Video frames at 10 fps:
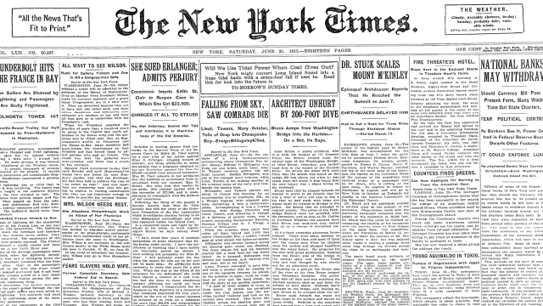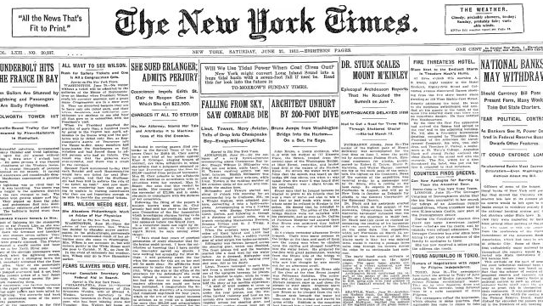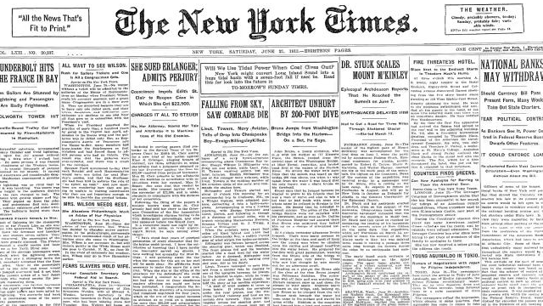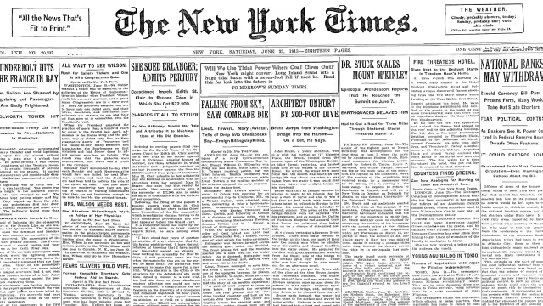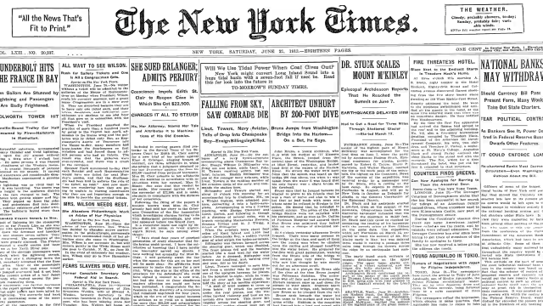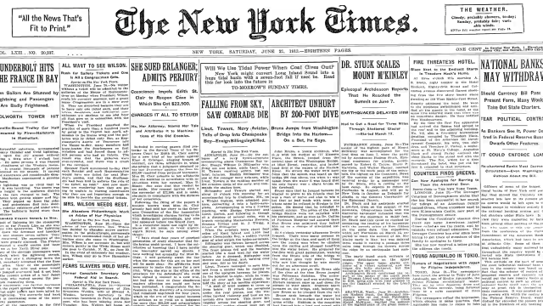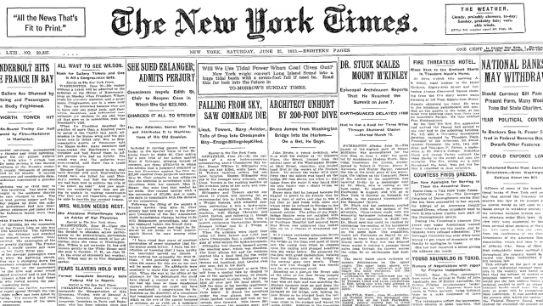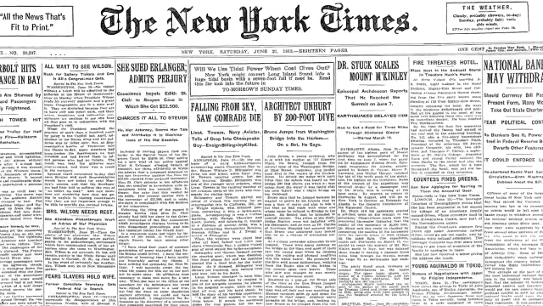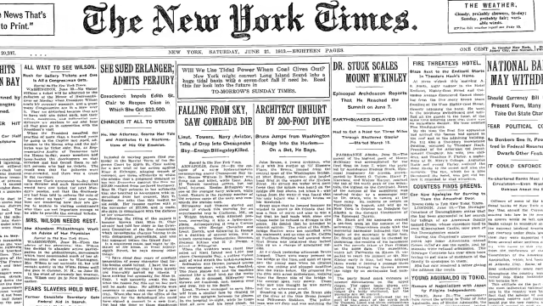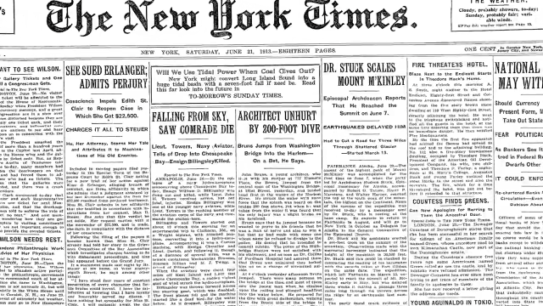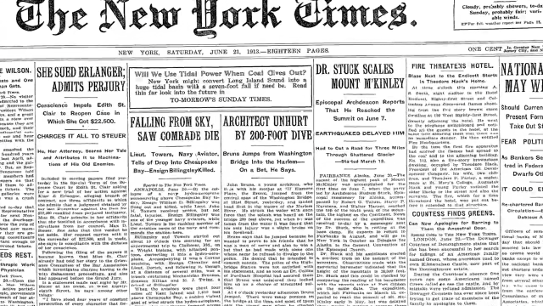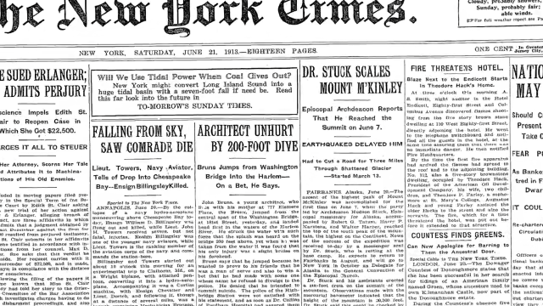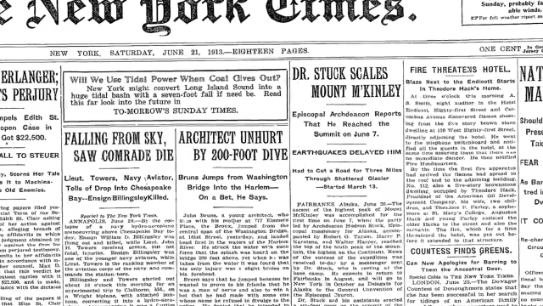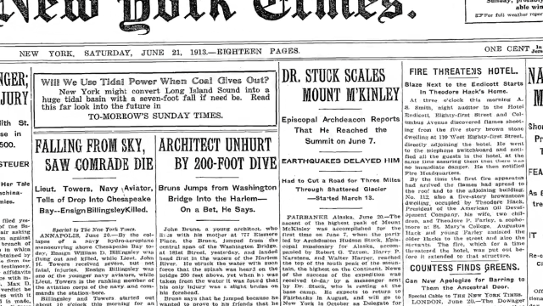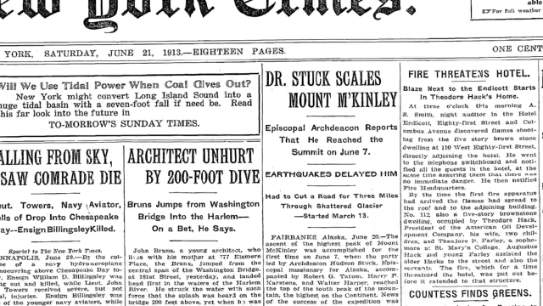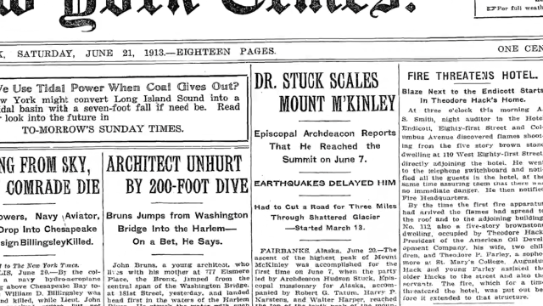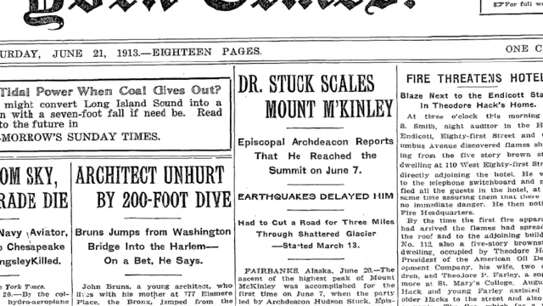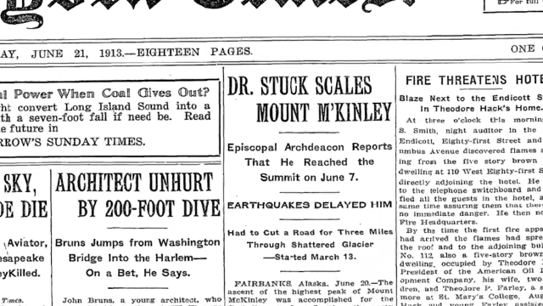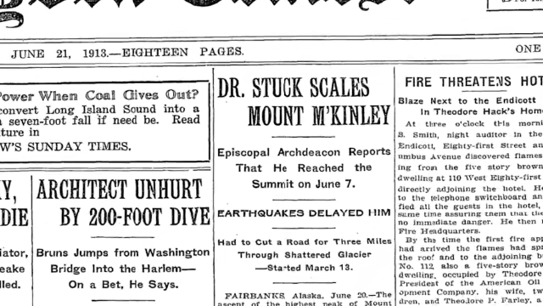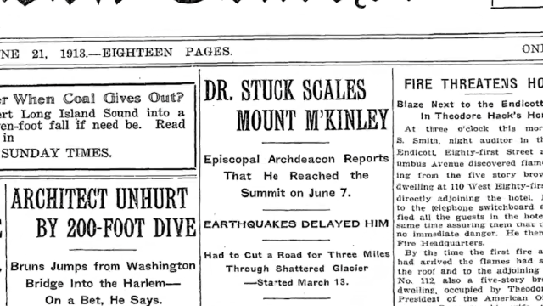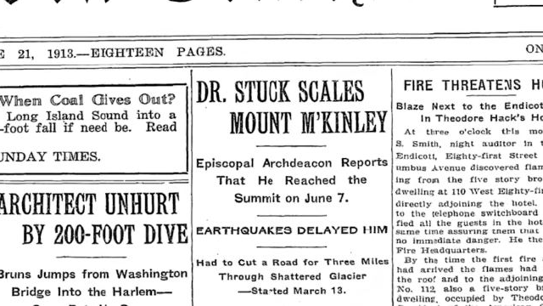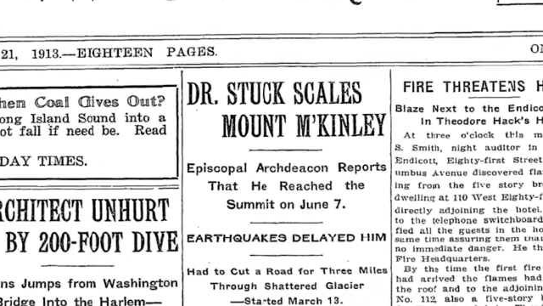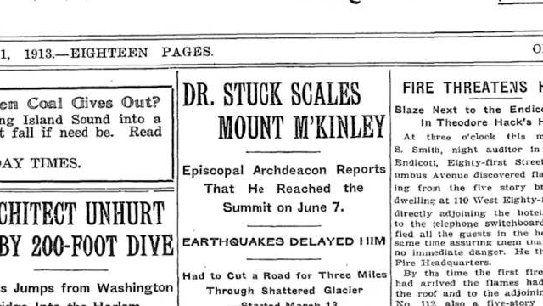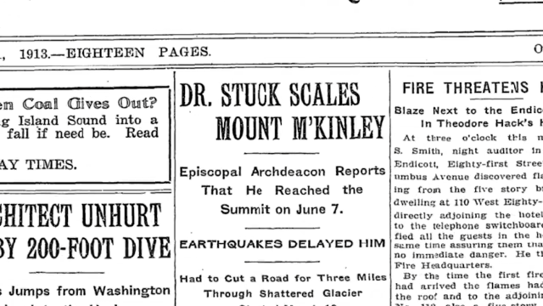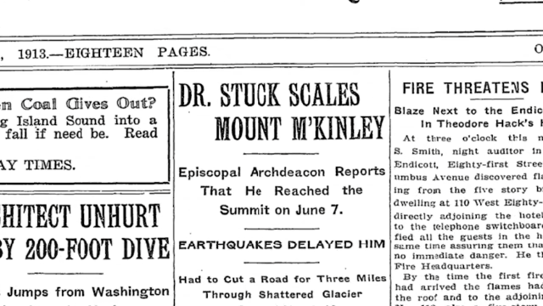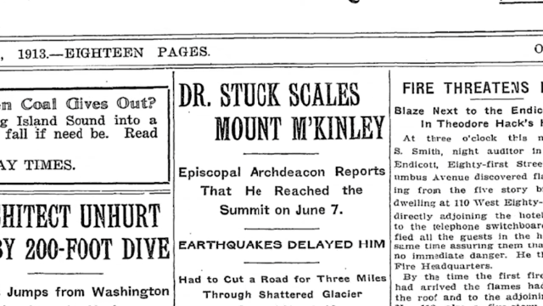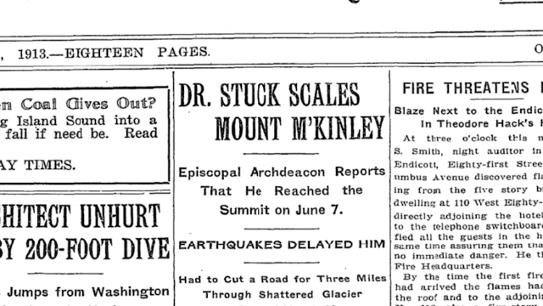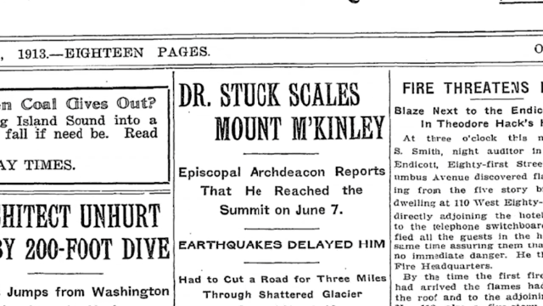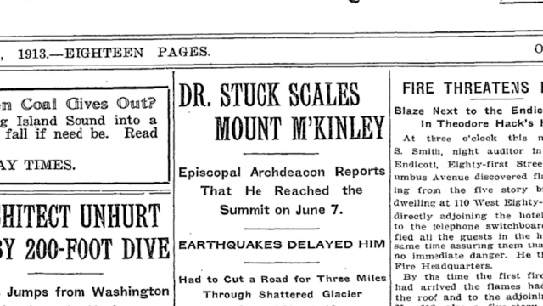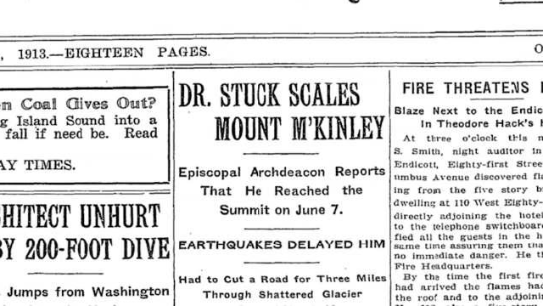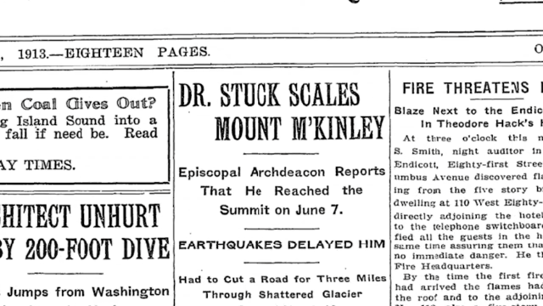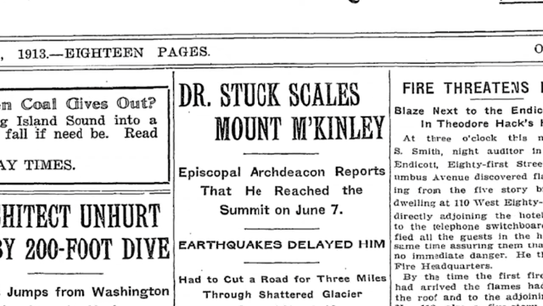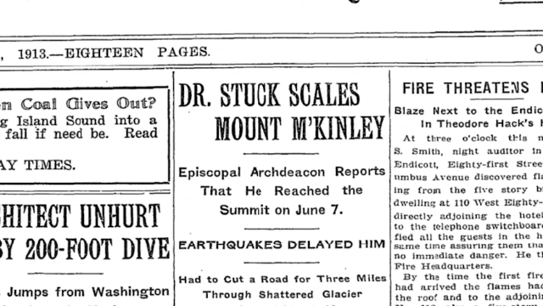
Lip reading: [unreadable: no face in view]